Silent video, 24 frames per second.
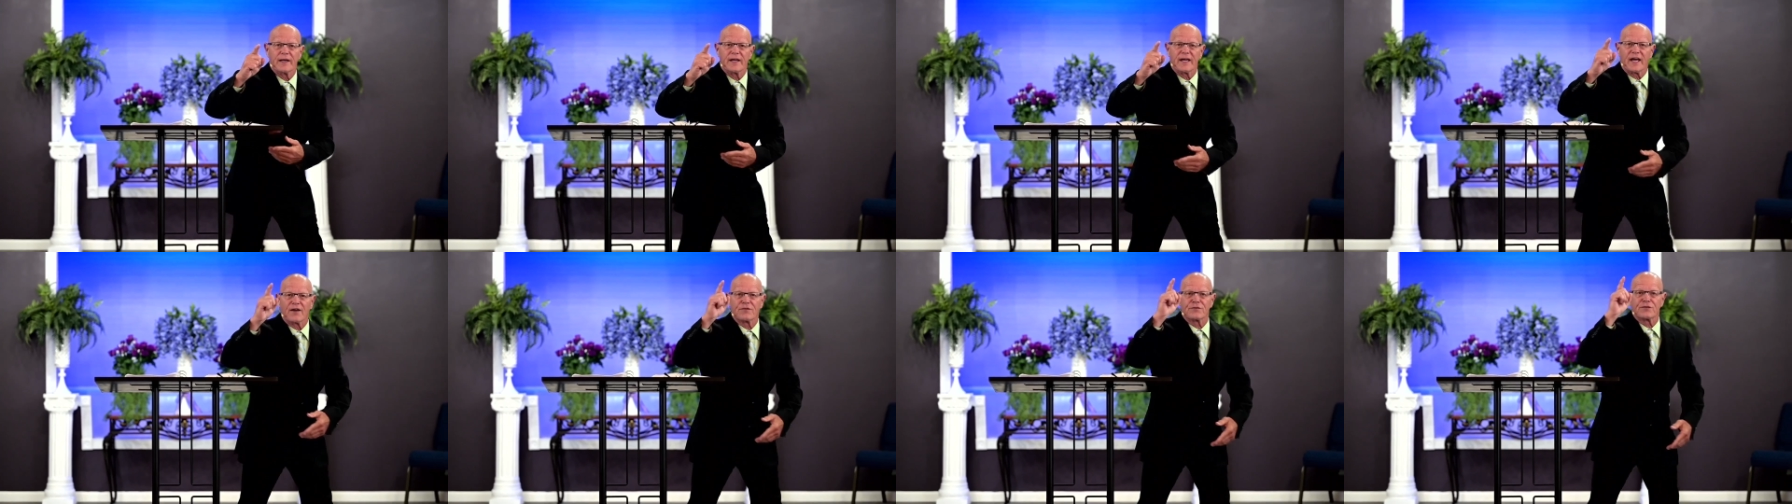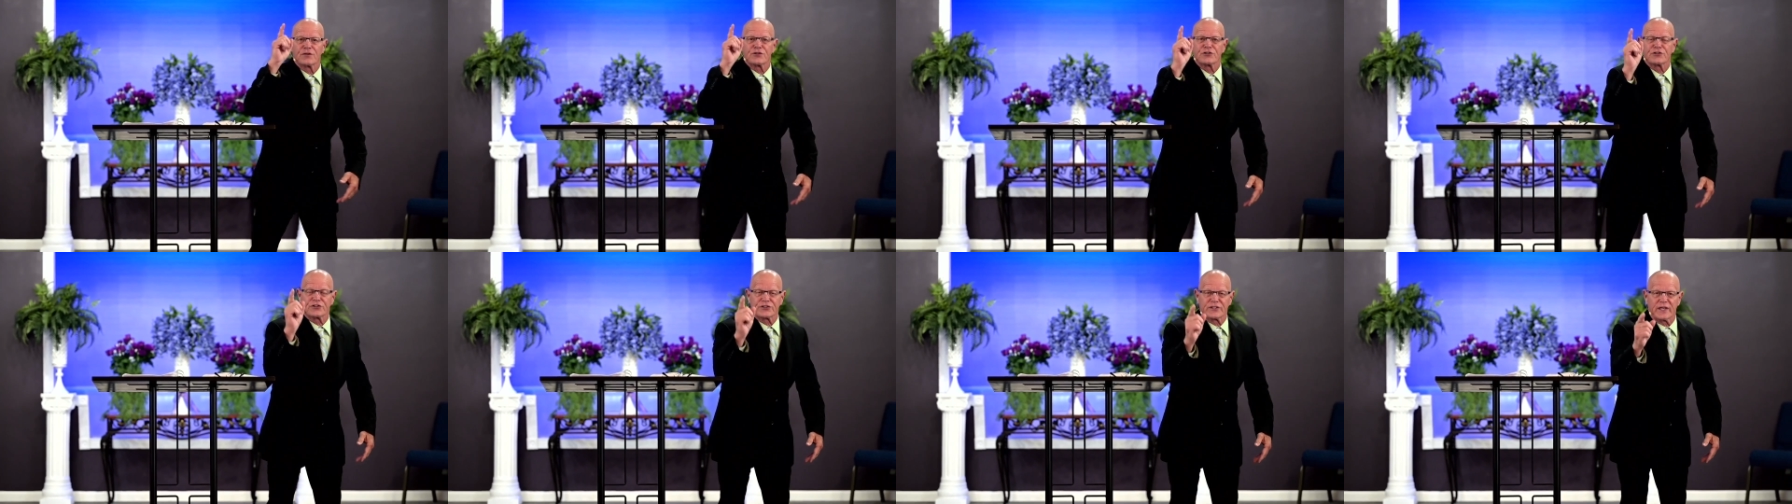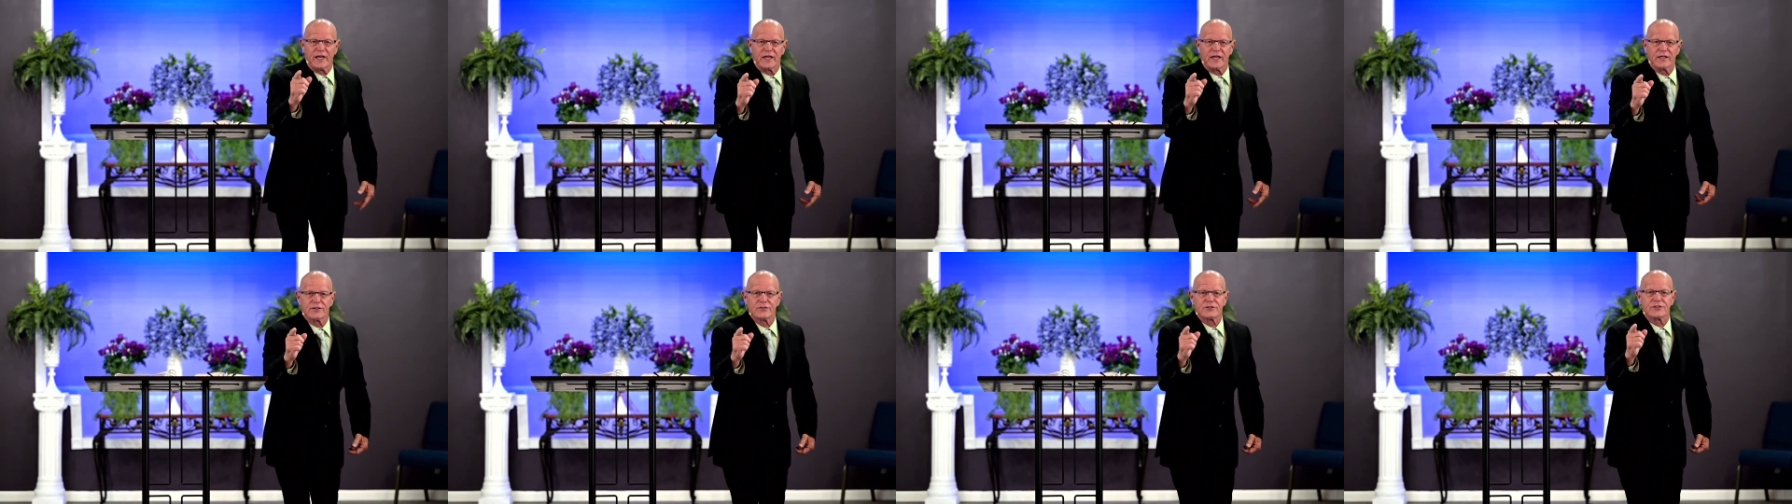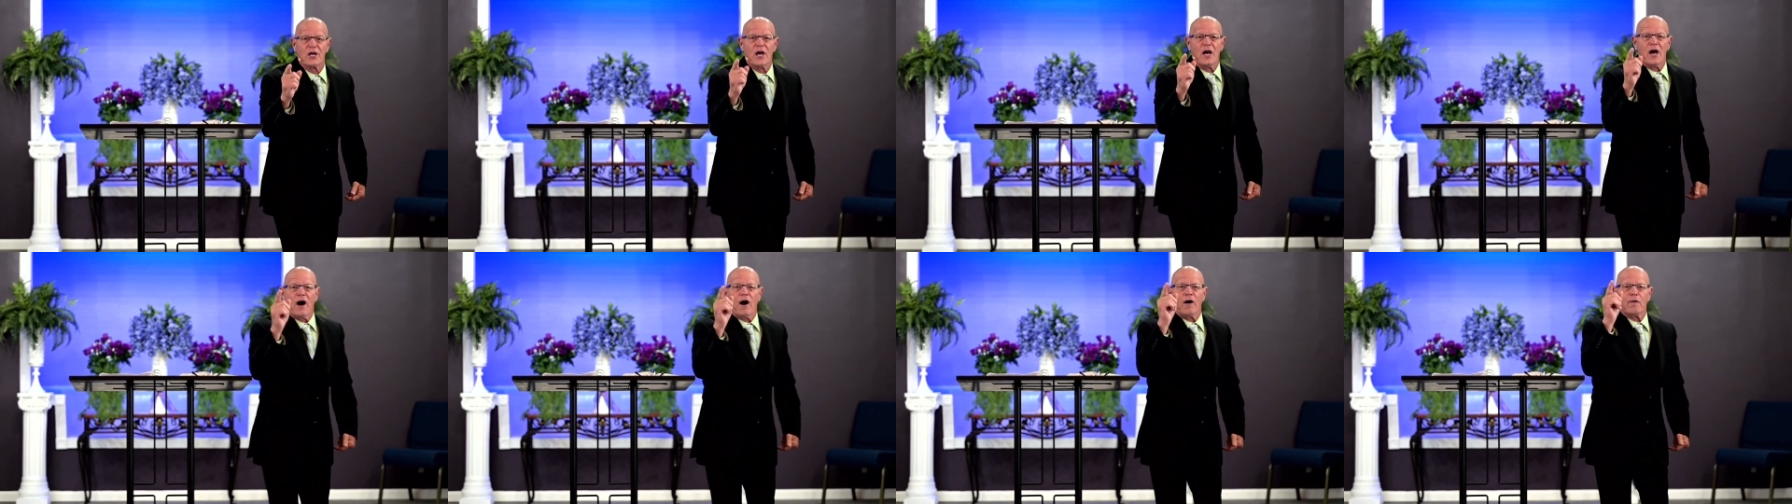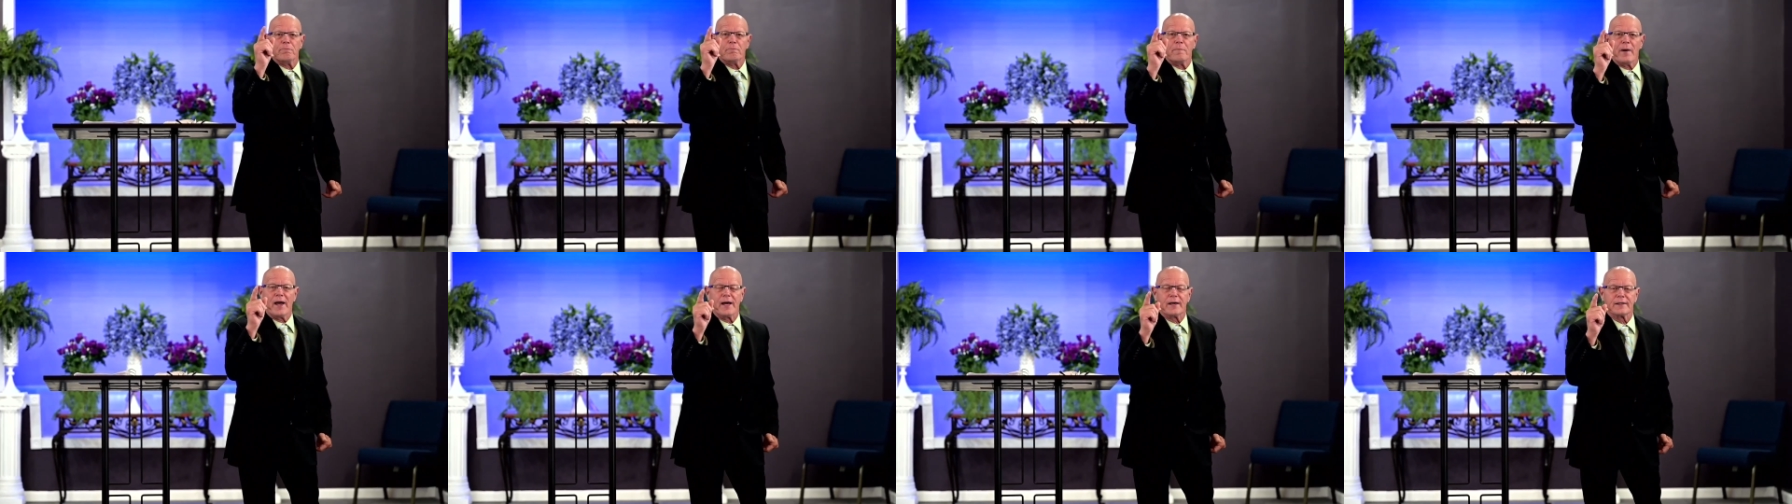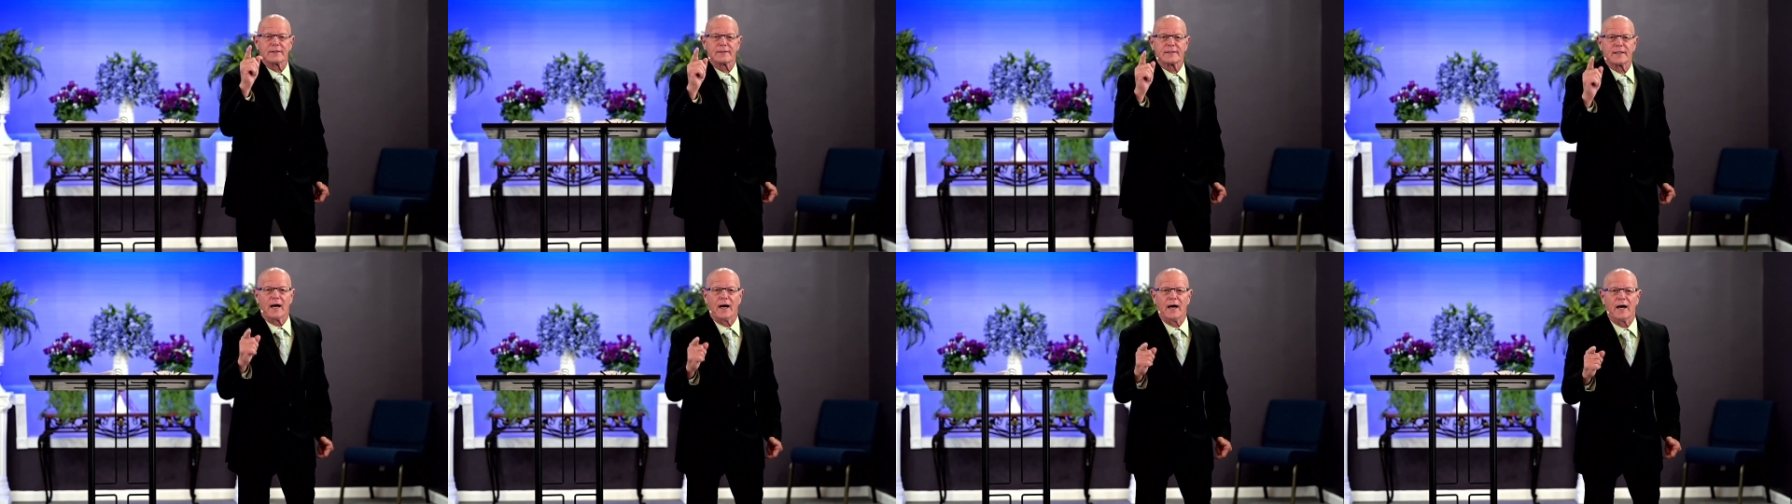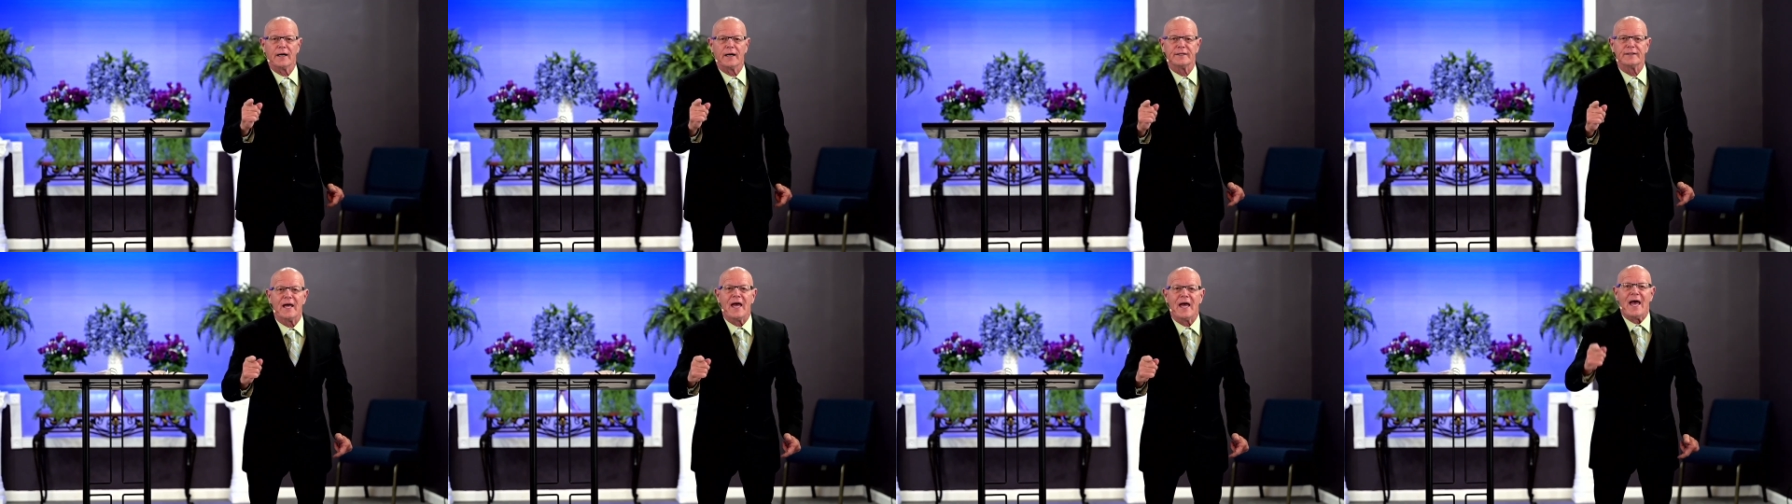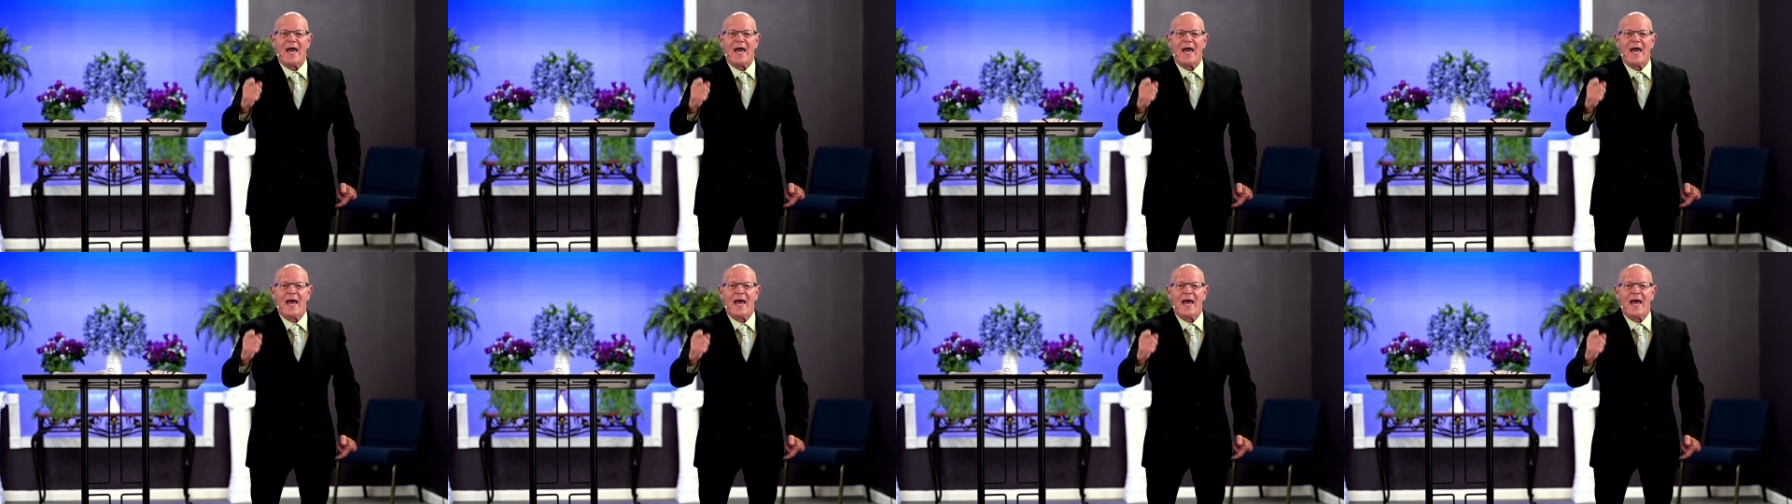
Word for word: at the sins of mankind,